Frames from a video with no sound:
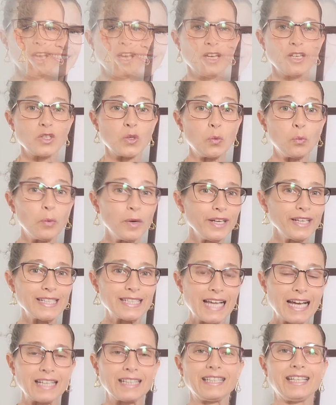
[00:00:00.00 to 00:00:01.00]
So what
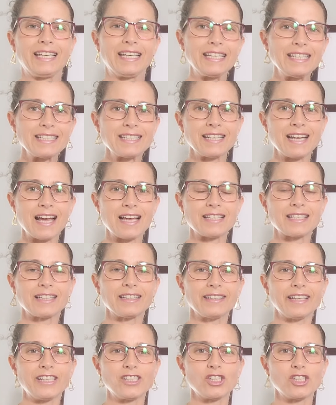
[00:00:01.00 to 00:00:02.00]
exactly is an
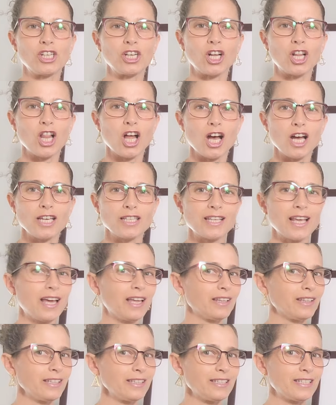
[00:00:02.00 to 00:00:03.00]
escalation clause?
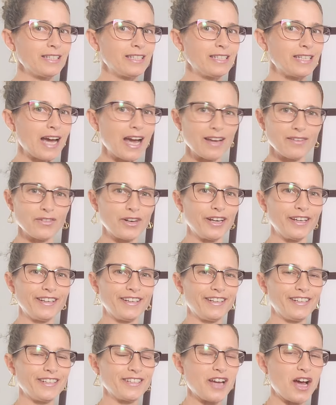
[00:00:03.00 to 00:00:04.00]
Let's dive right
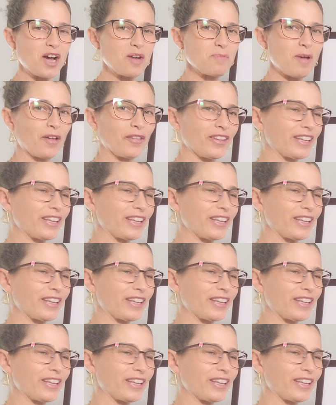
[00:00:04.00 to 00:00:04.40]
in and talk about